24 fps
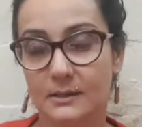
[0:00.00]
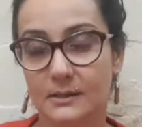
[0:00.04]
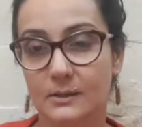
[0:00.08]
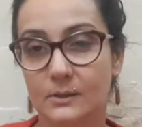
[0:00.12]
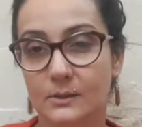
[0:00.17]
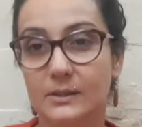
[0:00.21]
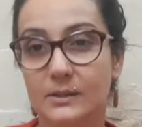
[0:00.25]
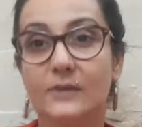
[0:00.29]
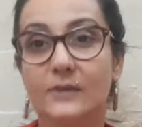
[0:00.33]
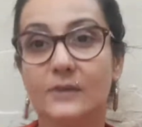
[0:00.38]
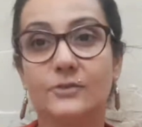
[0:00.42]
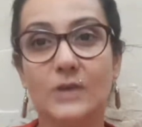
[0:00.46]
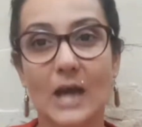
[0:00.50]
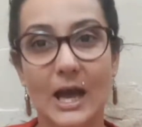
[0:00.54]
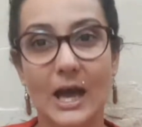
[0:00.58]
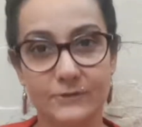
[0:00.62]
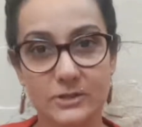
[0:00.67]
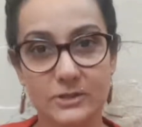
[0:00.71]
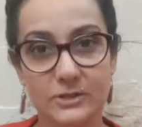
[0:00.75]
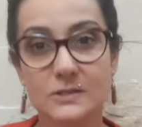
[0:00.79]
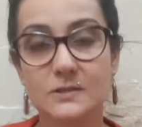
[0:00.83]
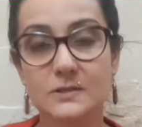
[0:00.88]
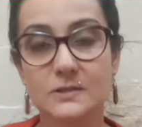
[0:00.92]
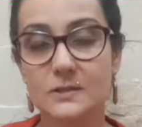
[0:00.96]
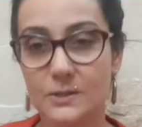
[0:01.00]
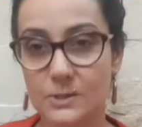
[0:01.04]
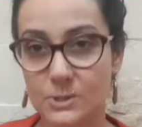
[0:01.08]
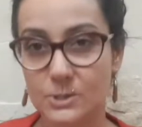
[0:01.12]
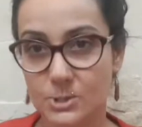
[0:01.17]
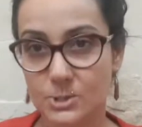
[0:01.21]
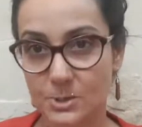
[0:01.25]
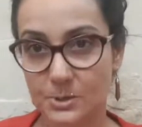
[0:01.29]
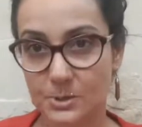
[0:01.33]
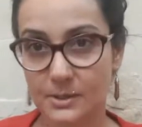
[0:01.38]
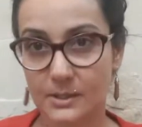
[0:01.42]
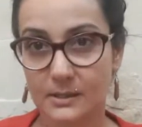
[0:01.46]
Okay, if you're having a
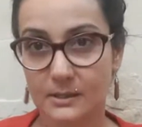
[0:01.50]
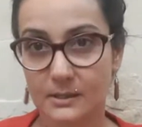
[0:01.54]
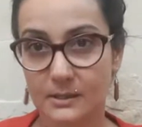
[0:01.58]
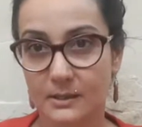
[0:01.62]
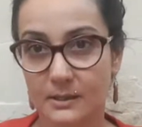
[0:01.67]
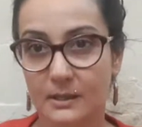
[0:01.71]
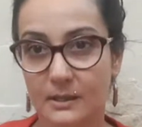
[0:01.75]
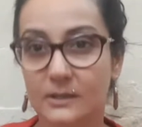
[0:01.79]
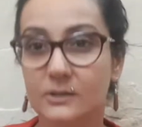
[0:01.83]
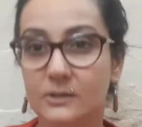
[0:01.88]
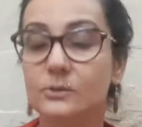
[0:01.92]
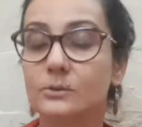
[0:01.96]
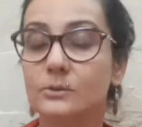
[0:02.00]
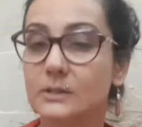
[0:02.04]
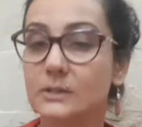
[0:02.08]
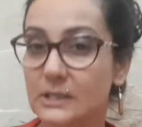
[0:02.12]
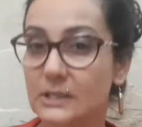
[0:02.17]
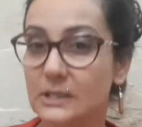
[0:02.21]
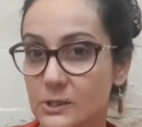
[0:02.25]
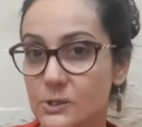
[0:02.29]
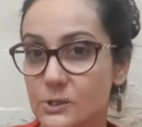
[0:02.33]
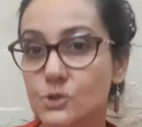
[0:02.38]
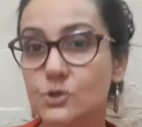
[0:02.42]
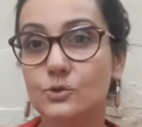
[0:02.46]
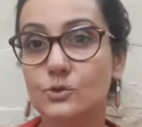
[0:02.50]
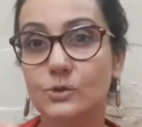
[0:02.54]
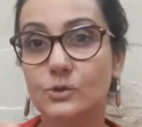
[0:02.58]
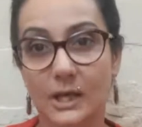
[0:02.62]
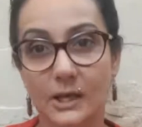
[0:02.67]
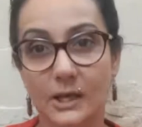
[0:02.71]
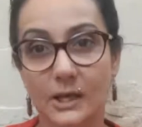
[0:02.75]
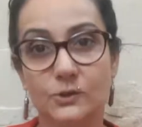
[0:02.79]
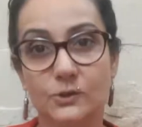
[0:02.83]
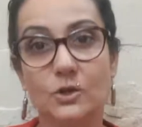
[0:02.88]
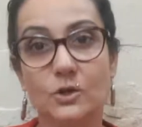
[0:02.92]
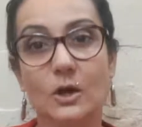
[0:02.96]
surgery, you need to
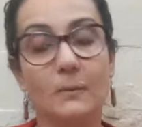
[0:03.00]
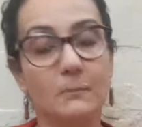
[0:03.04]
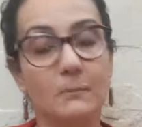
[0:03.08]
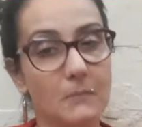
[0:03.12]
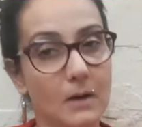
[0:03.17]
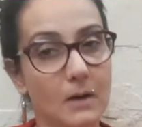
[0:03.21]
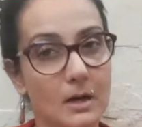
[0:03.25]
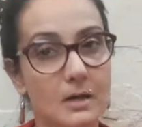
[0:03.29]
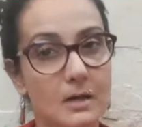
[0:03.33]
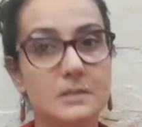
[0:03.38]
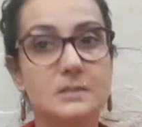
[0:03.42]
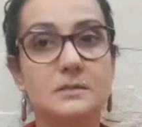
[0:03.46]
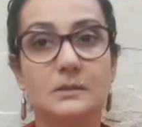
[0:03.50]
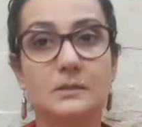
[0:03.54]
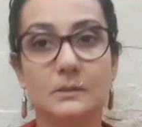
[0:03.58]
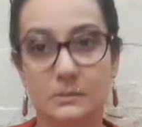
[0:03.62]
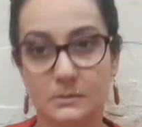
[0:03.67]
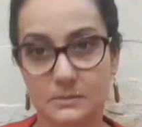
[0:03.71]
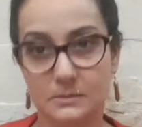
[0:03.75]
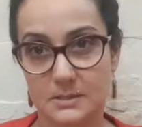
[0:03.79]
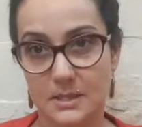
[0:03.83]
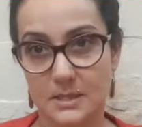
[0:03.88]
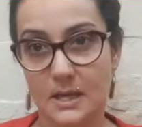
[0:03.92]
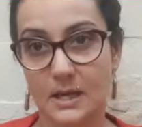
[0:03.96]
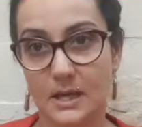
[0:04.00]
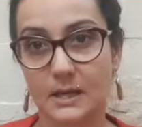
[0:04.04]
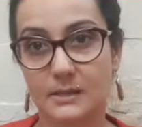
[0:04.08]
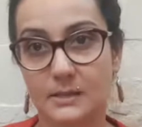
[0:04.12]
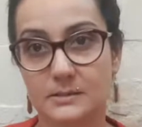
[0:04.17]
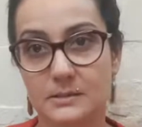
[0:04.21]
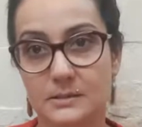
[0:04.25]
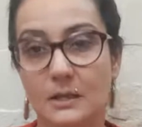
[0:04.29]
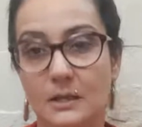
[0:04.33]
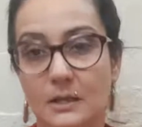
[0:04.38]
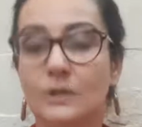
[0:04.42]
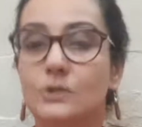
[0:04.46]
get your Mars looked at
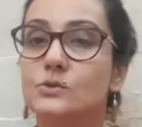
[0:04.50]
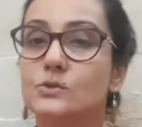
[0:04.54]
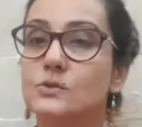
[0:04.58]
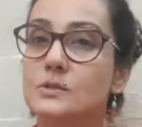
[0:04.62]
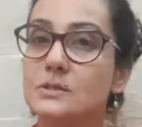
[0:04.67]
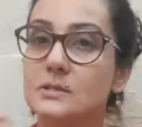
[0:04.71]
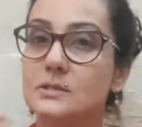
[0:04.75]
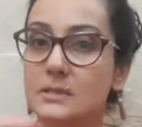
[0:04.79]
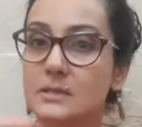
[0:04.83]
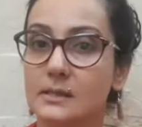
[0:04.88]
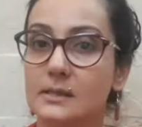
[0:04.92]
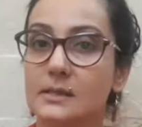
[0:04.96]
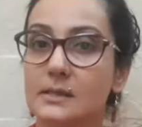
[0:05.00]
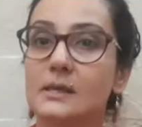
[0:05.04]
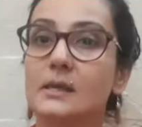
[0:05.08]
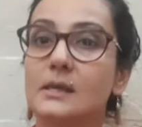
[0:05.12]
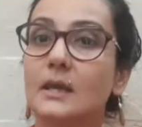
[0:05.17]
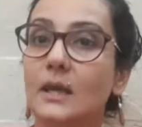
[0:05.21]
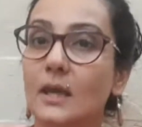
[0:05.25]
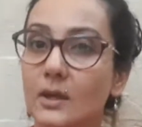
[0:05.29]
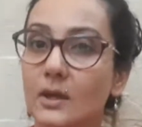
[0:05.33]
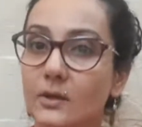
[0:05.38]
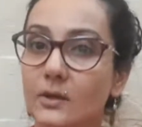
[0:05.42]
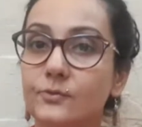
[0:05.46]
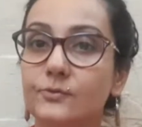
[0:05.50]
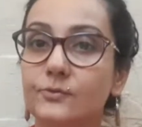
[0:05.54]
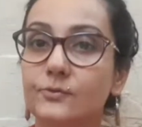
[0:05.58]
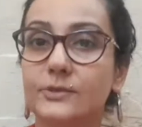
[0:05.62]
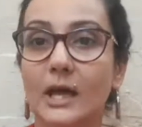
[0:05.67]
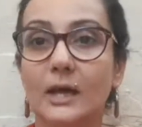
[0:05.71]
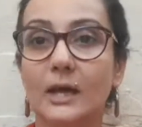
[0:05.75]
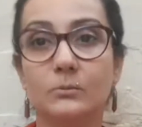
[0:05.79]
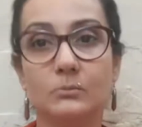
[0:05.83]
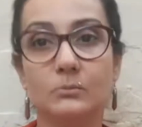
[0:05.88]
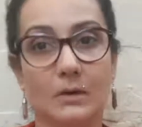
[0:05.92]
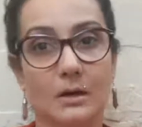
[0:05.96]
to see if
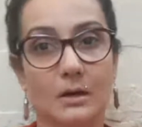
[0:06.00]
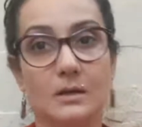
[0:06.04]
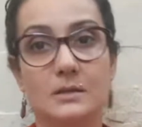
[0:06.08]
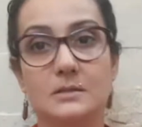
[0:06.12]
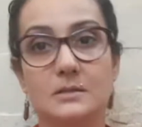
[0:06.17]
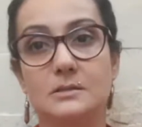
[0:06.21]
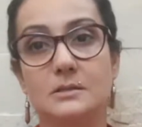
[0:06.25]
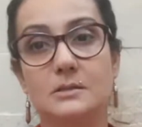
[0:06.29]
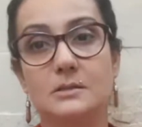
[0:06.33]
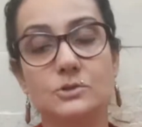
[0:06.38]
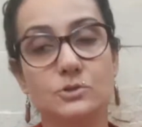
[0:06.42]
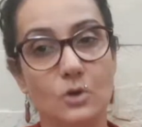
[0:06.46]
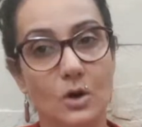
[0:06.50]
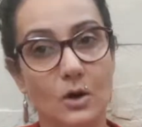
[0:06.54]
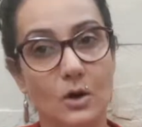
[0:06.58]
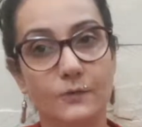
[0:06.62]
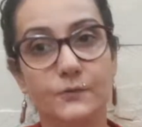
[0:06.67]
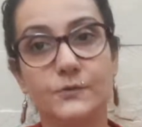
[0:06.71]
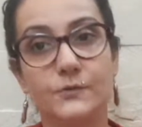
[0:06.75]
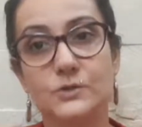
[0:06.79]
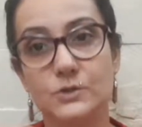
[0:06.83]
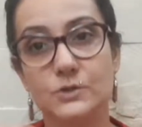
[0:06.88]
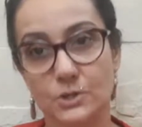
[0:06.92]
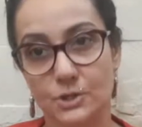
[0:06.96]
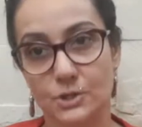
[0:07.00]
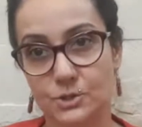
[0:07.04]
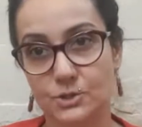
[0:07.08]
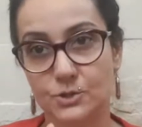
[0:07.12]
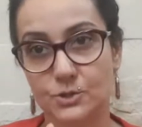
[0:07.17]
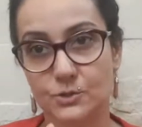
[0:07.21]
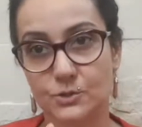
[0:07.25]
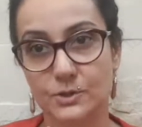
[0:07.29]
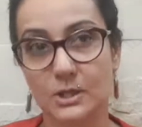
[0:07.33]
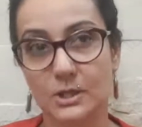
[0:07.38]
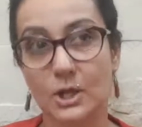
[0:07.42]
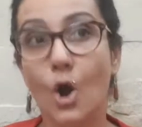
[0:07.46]
that Mars is strong for
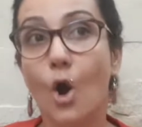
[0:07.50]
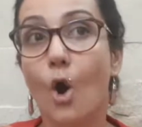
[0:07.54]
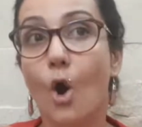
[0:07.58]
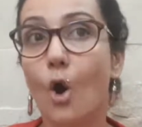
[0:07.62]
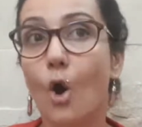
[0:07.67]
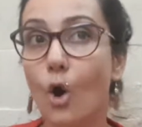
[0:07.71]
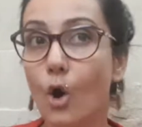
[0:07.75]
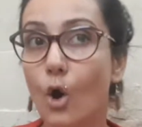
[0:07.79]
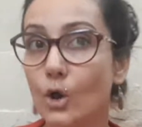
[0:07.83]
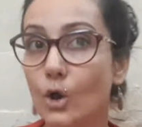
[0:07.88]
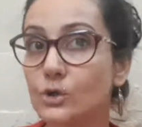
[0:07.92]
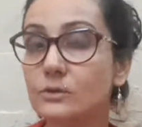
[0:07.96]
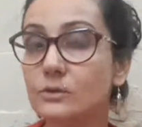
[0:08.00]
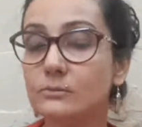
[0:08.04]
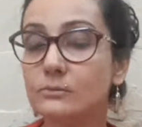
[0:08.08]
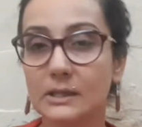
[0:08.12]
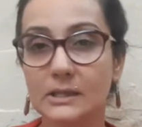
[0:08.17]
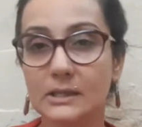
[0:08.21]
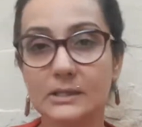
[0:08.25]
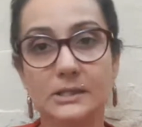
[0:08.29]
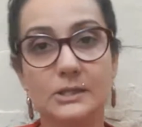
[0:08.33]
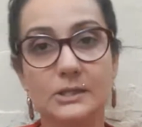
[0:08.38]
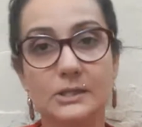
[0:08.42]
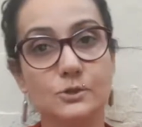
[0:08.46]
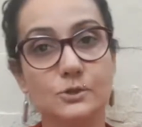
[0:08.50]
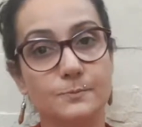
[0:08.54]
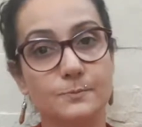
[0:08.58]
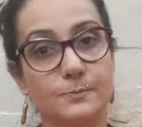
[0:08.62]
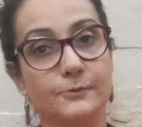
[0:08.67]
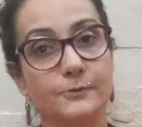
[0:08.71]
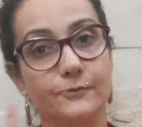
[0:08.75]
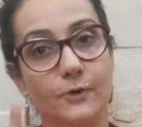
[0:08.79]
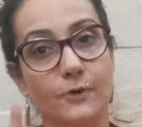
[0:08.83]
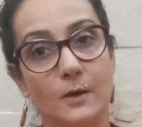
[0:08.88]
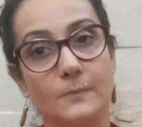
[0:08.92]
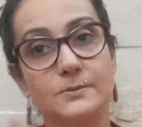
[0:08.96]
surgery, or you may need to
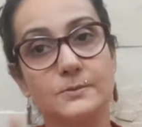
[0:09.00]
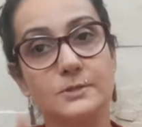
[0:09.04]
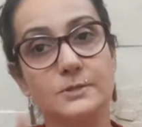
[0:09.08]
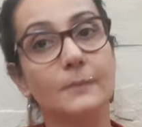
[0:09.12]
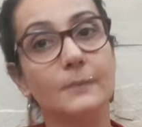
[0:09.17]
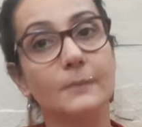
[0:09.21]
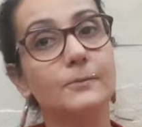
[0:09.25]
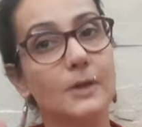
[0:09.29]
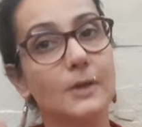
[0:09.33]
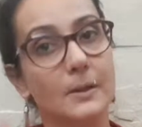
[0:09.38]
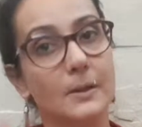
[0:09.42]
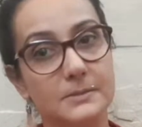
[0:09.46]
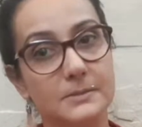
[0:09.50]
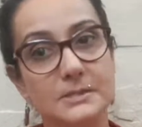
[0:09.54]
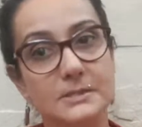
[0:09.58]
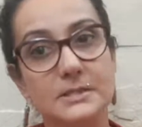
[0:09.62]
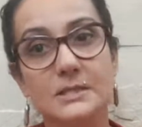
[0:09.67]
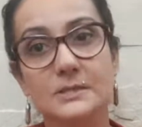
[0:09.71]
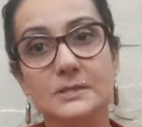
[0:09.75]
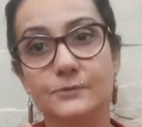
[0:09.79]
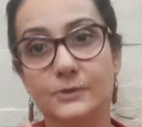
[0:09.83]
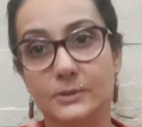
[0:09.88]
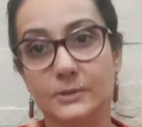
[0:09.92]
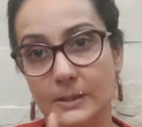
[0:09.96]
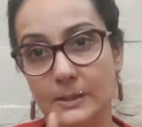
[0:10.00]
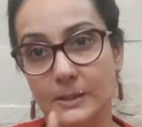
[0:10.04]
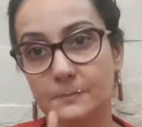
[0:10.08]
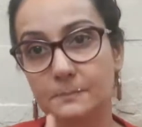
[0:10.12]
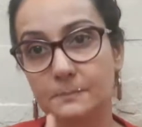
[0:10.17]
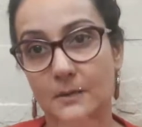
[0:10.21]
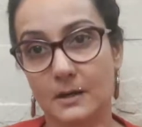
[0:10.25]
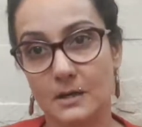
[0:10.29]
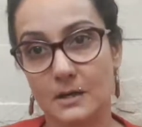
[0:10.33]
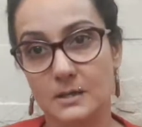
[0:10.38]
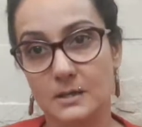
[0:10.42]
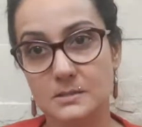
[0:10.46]
perform some remedies for that
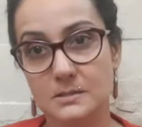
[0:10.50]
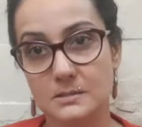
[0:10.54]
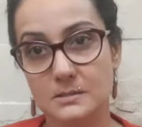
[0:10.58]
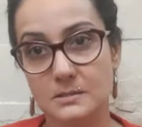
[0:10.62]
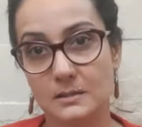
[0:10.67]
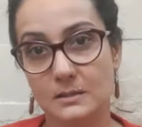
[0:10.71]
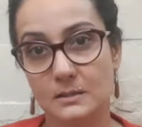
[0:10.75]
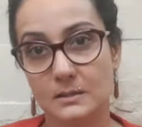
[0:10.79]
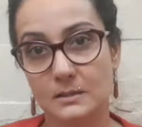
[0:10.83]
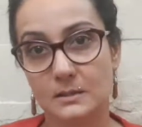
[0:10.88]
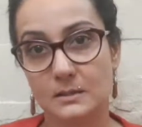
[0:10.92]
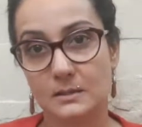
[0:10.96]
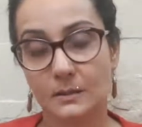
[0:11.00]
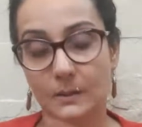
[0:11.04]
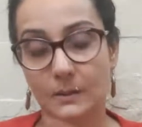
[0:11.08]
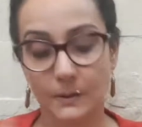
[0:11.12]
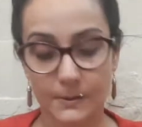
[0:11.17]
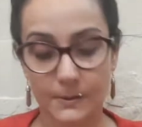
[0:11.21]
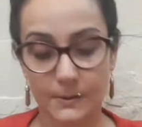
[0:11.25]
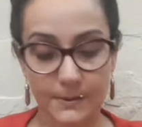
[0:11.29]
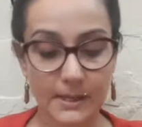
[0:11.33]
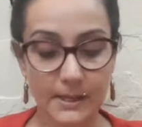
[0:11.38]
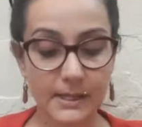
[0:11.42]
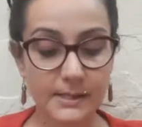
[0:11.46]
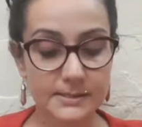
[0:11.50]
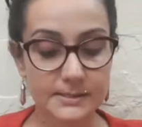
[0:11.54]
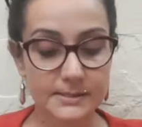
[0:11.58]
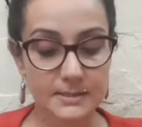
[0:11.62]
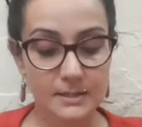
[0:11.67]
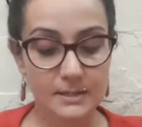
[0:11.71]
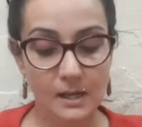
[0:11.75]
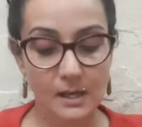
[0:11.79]
Mars. All right.